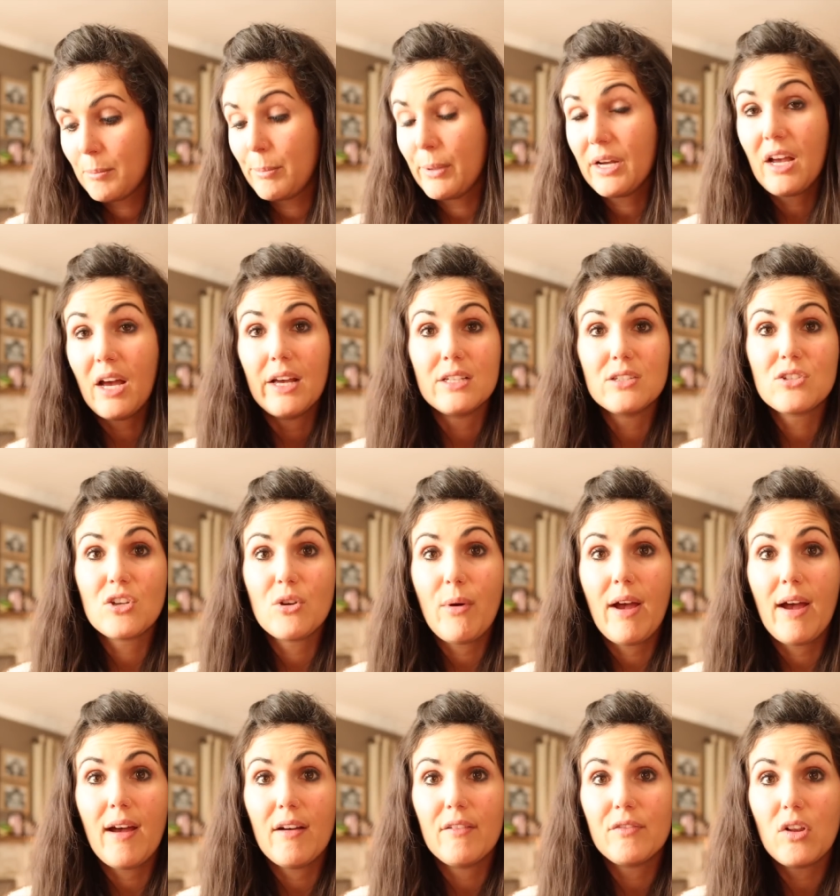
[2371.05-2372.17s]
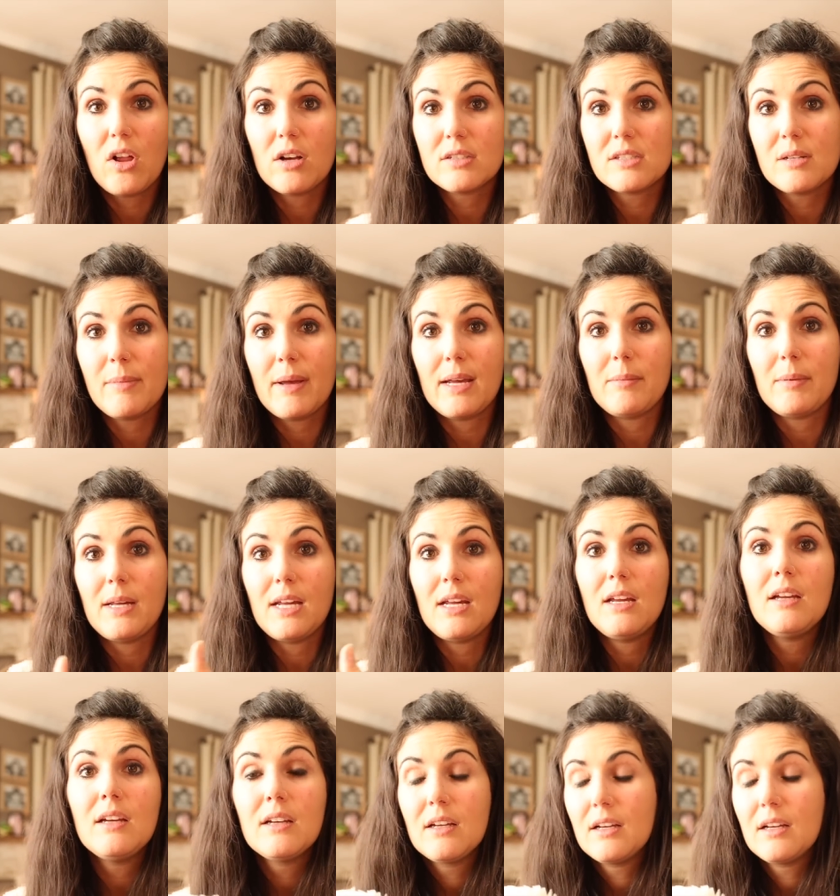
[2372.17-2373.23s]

because you have lost a baby.